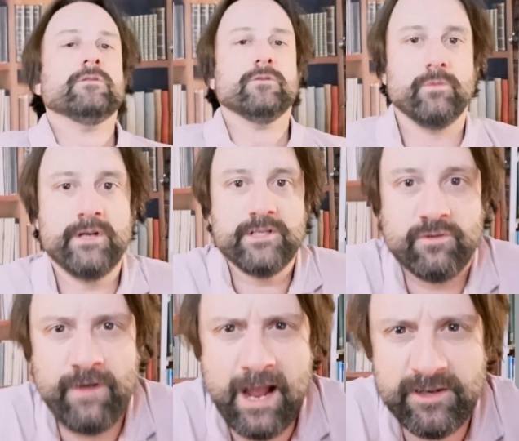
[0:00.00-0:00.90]
When it's
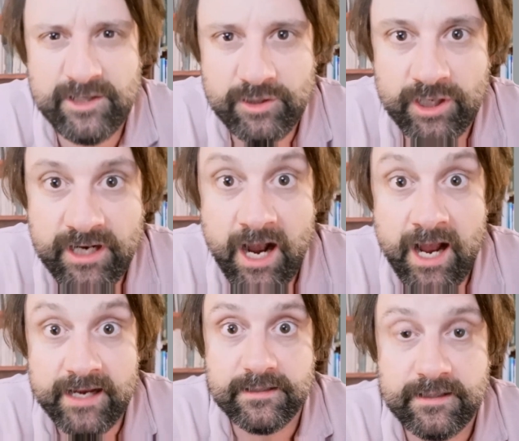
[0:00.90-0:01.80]
around in your
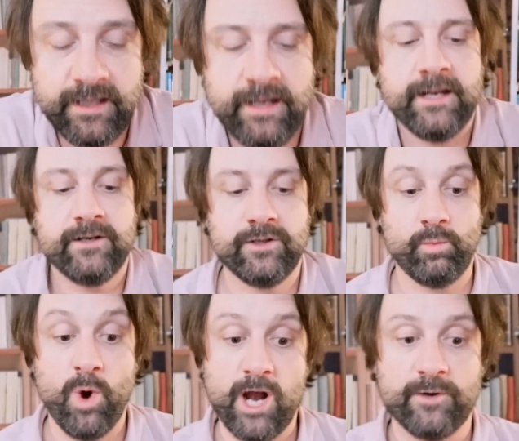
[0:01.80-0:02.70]
gut, then the
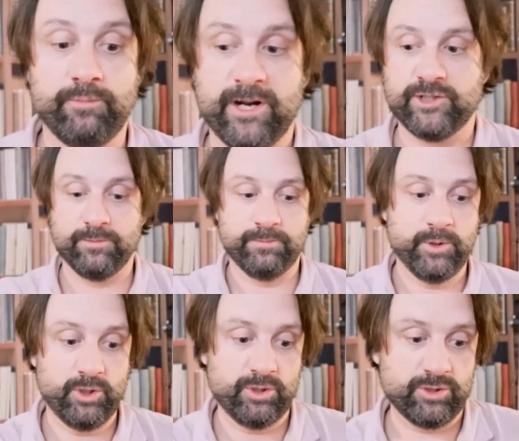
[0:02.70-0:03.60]
water pressure
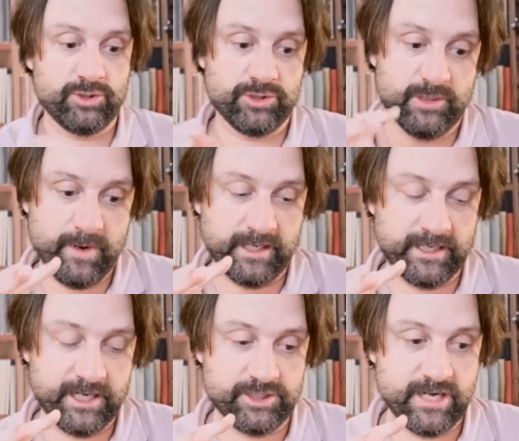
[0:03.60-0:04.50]
pulls the
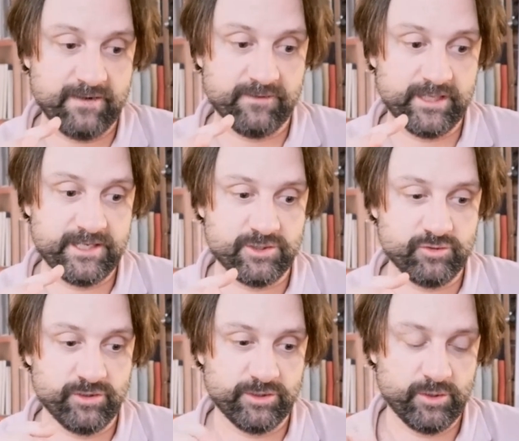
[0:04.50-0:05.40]
medication out of a laser
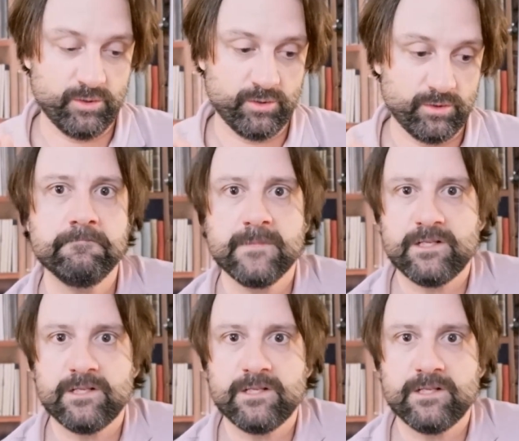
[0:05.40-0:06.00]
drilled hole.